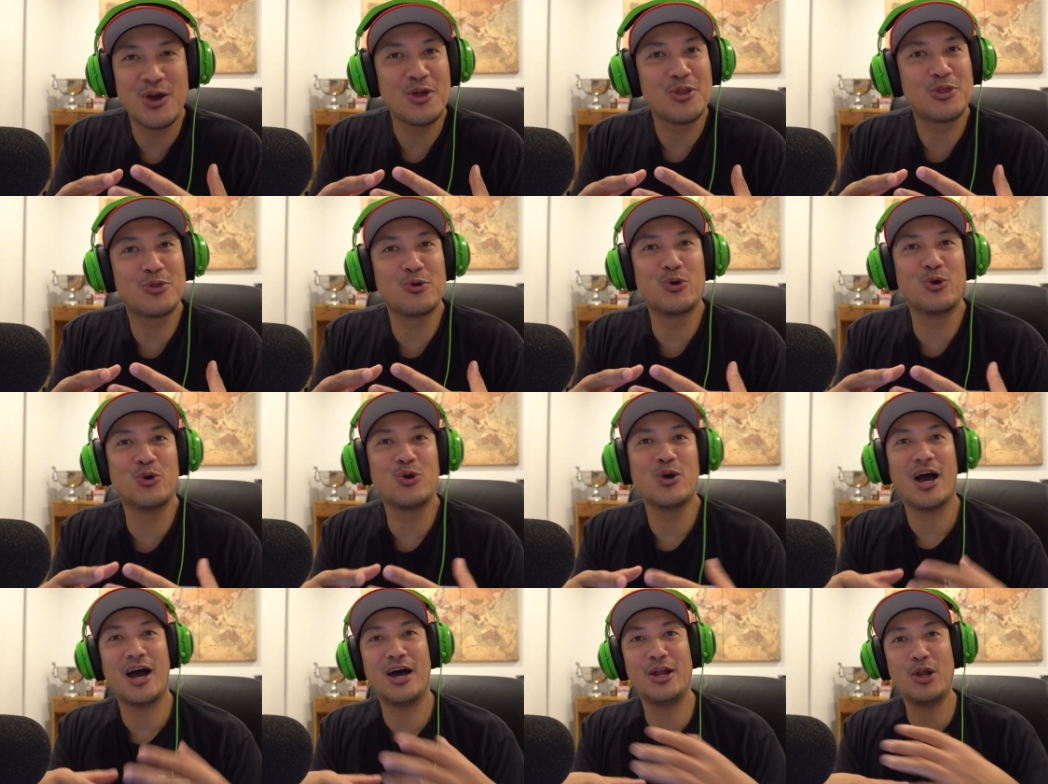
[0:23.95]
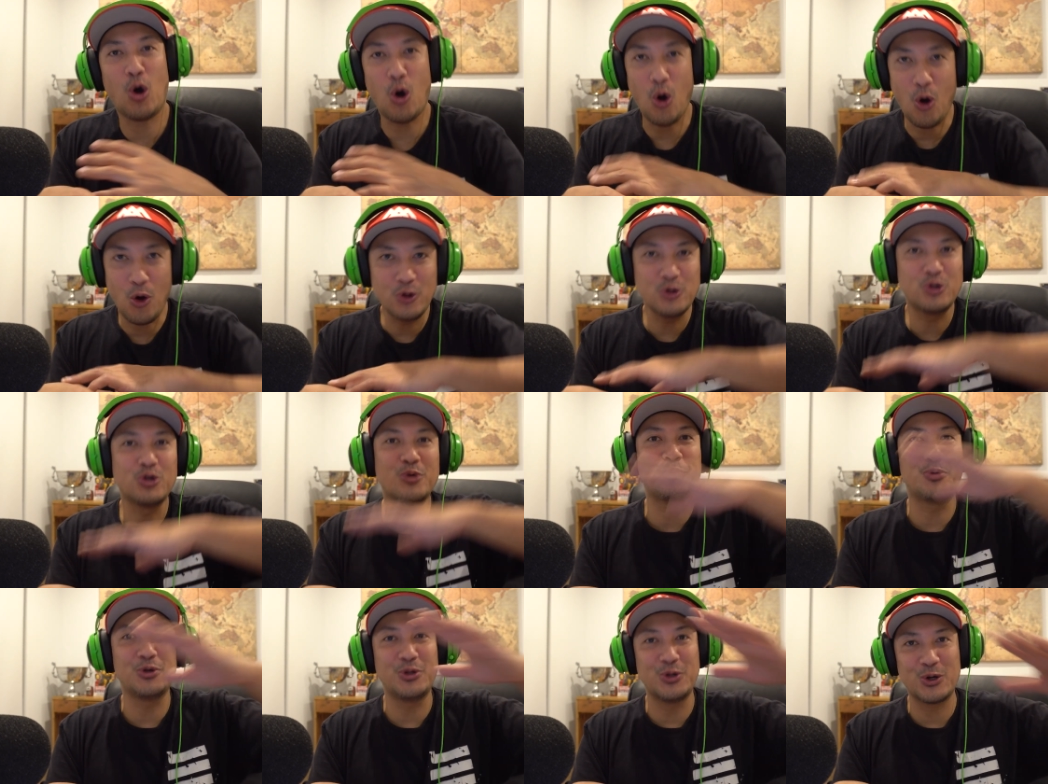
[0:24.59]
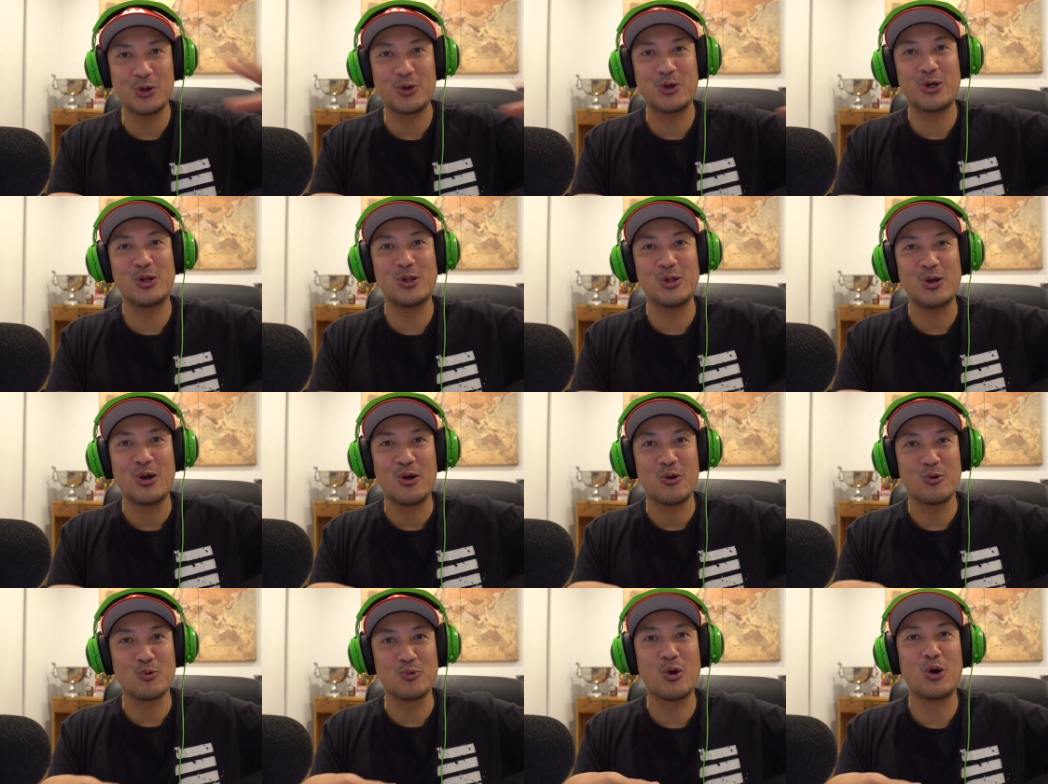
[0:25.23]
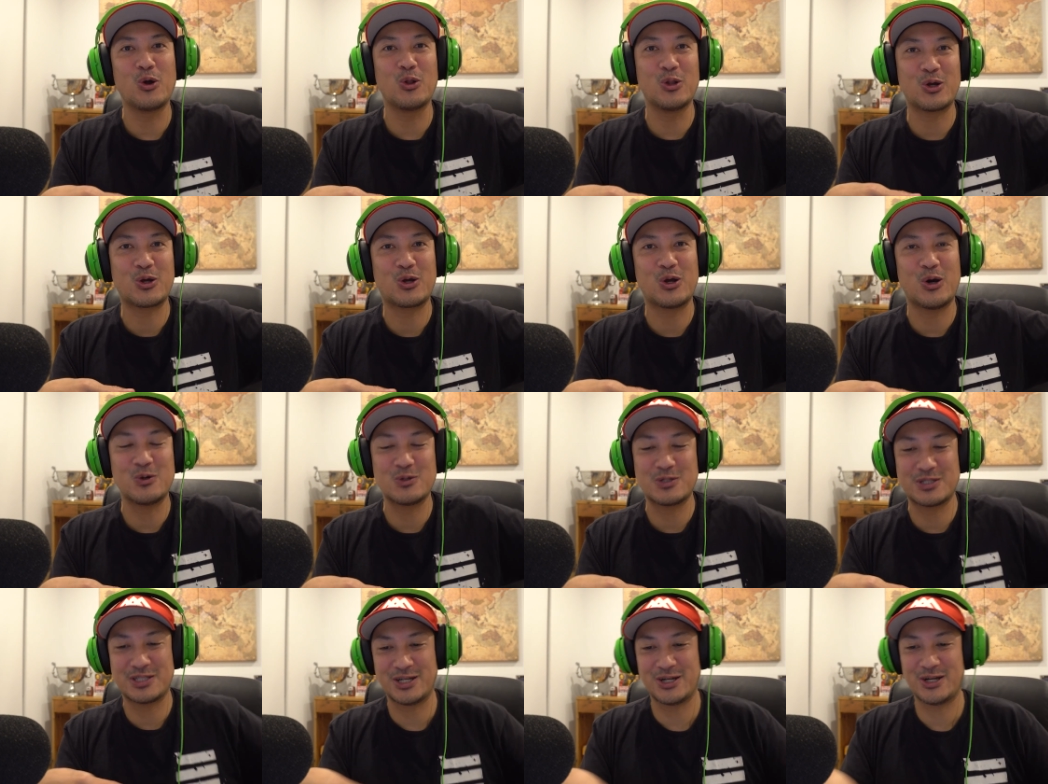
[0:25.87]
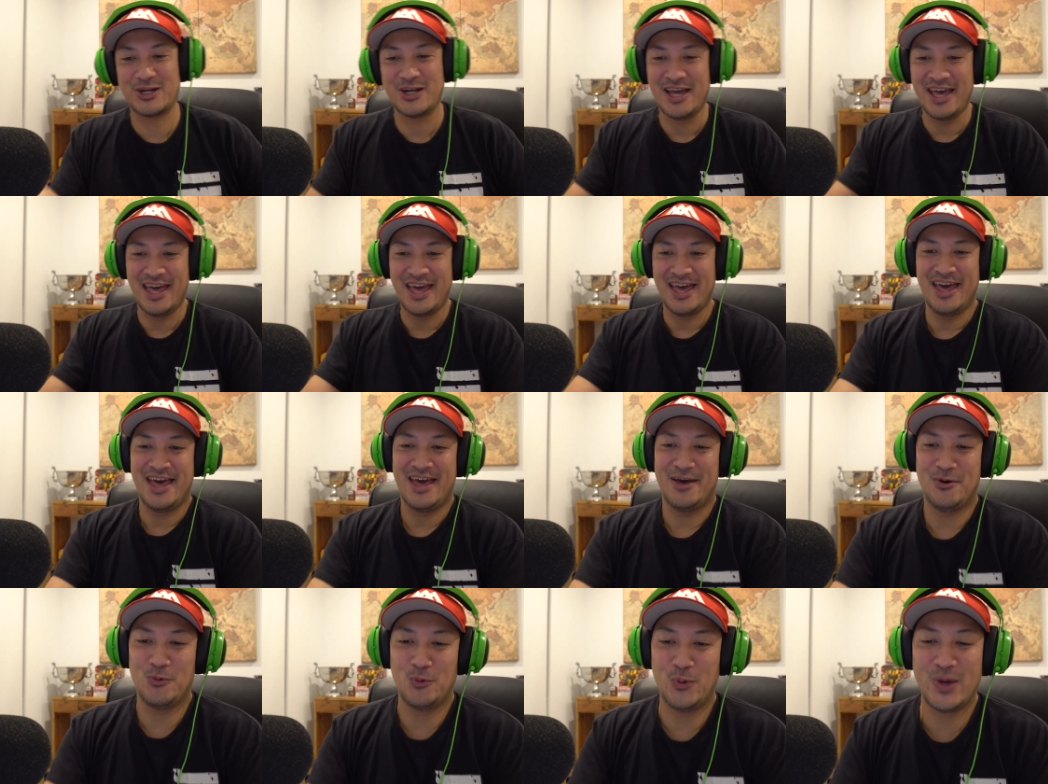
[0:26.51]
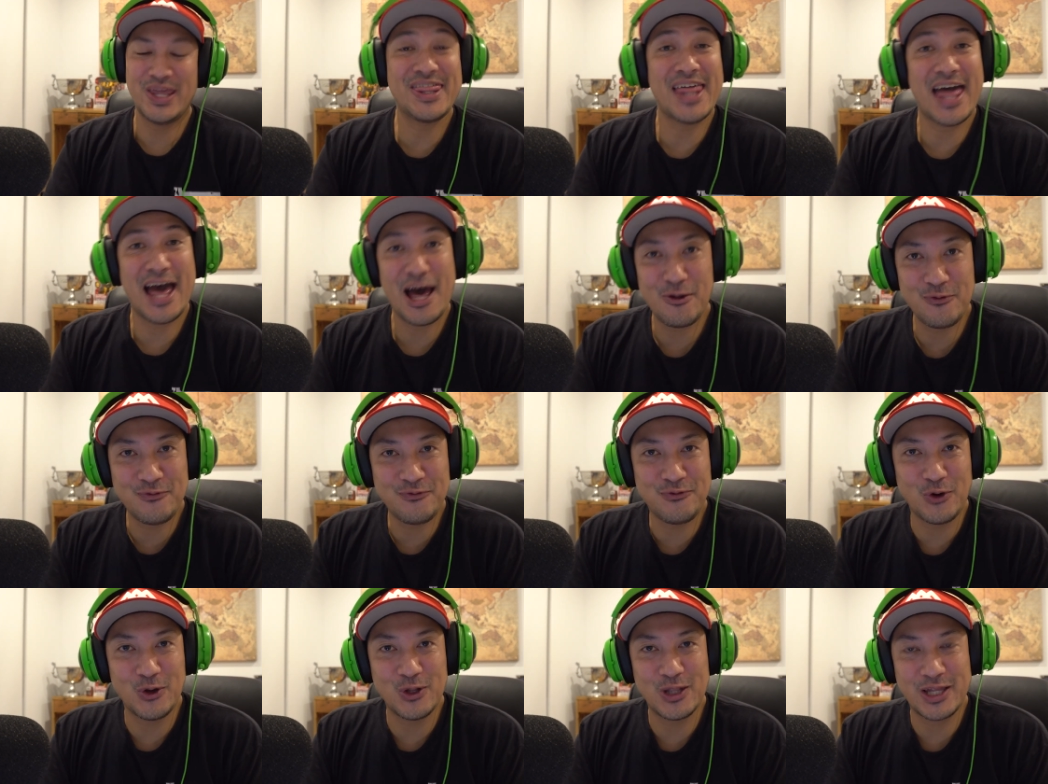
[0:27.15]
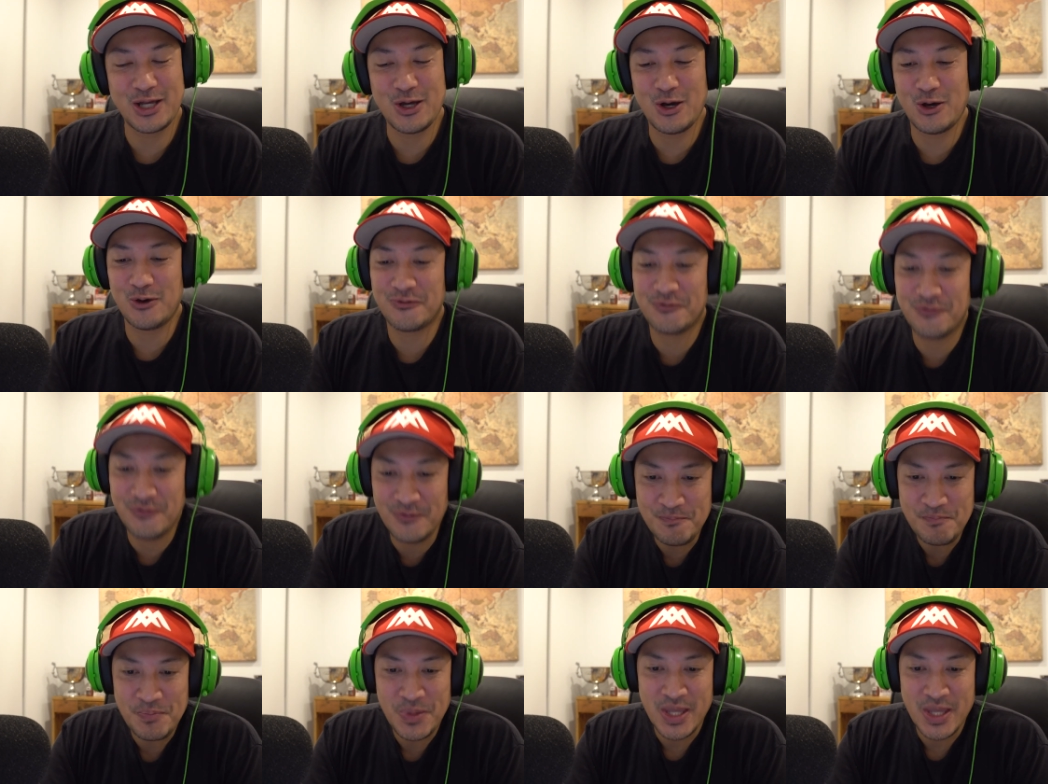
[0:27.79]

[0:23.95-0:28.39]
through an entrepreneurial roller coaster without falling off.